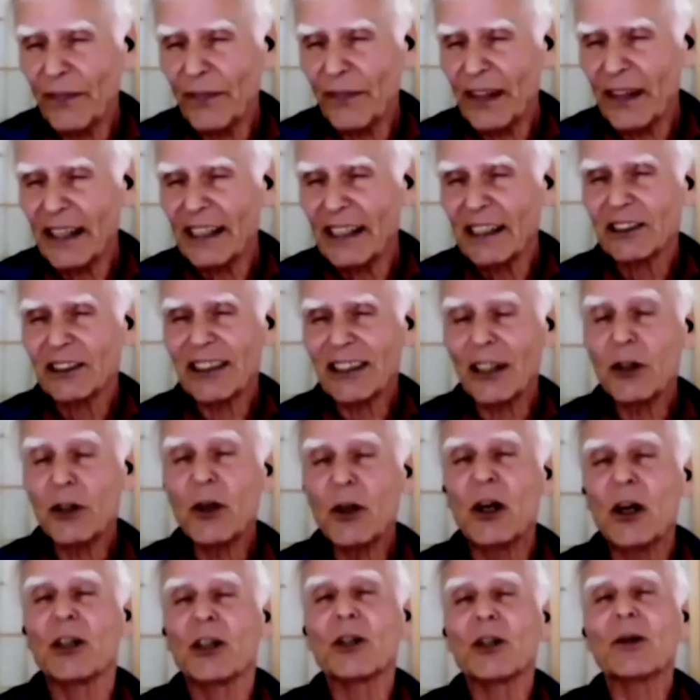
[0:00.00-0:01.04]
So
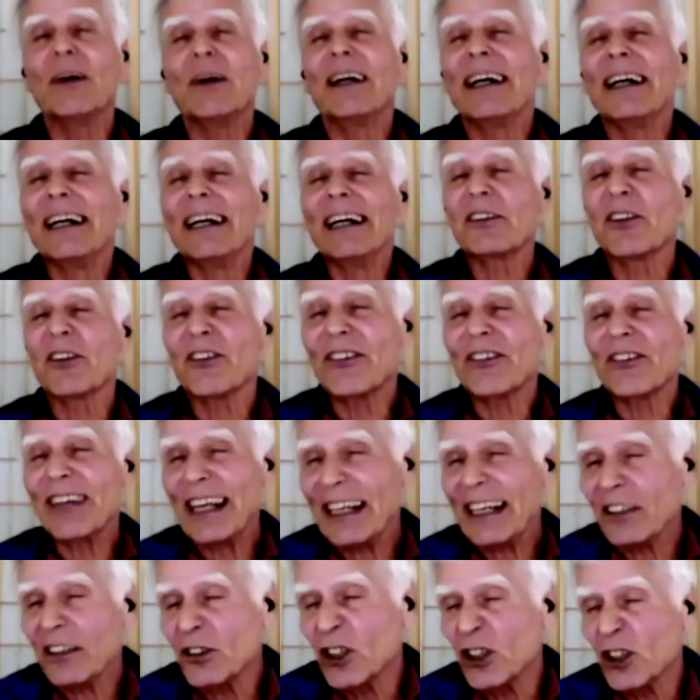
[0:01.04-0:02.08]
you understand
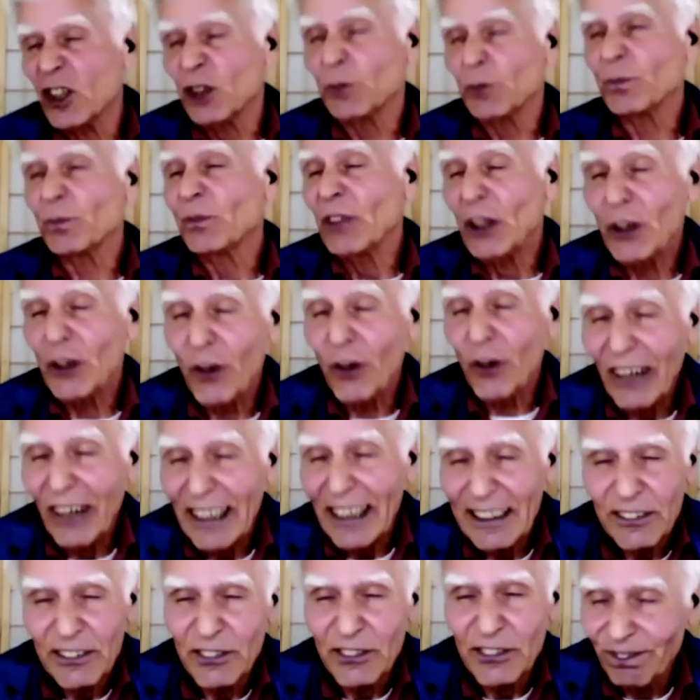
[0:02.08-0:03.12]
your
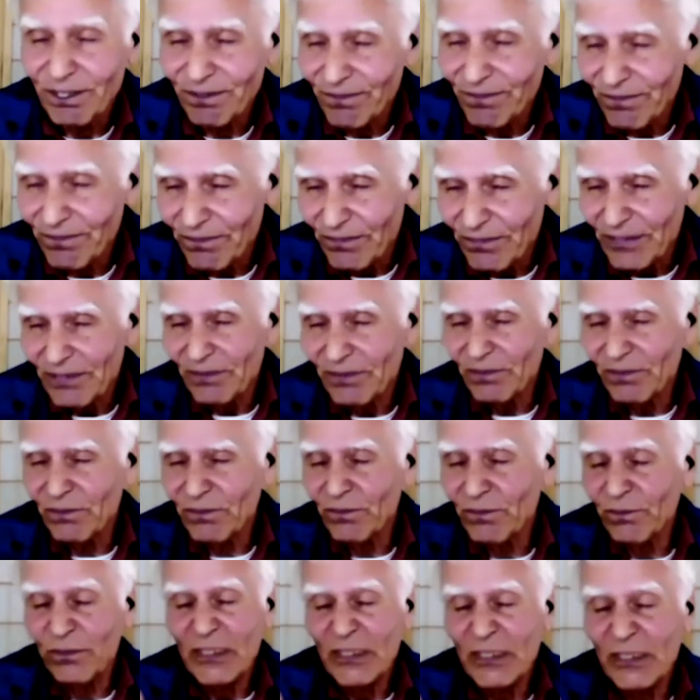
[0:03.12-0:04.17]
mm, mm,
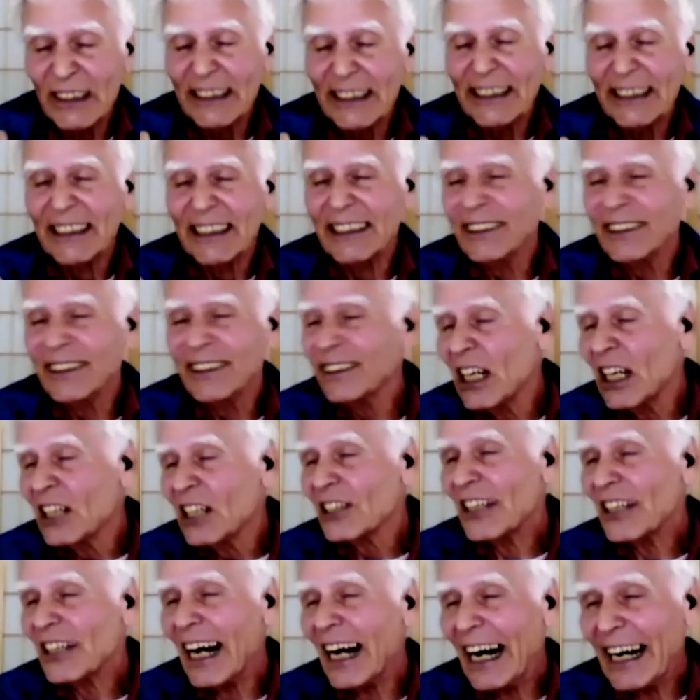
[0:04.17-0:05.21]

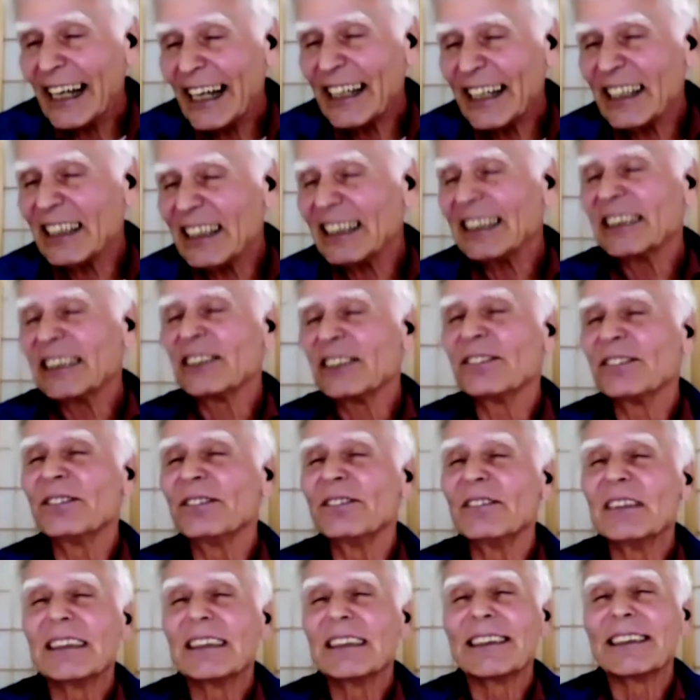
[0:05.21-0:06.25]
entire mm,
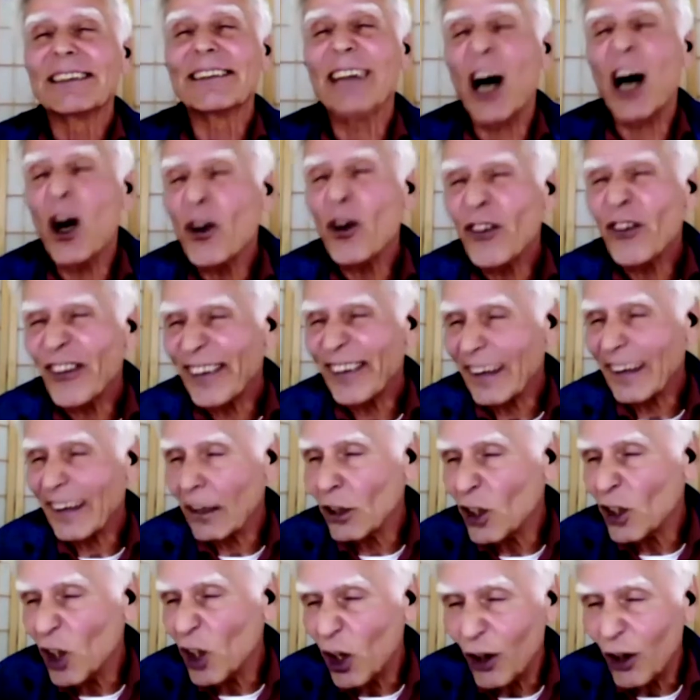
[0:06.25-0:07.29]
notion
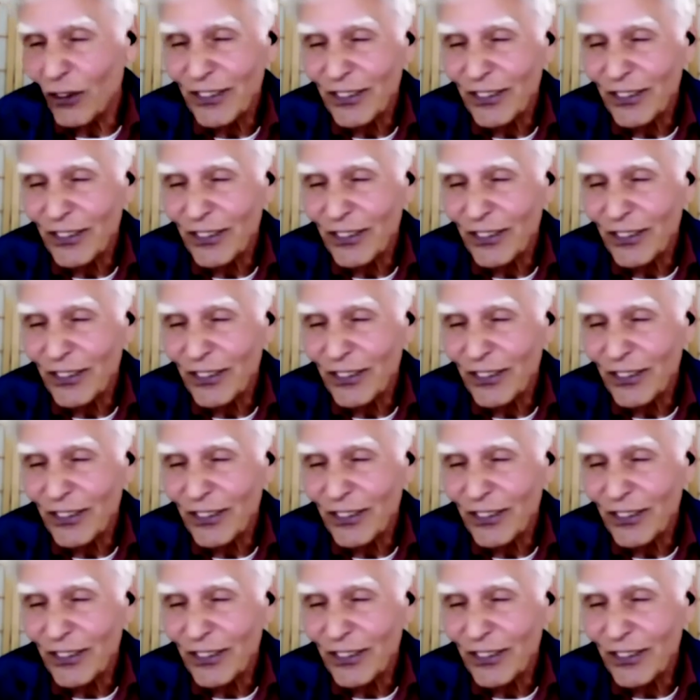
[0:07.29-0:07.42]
of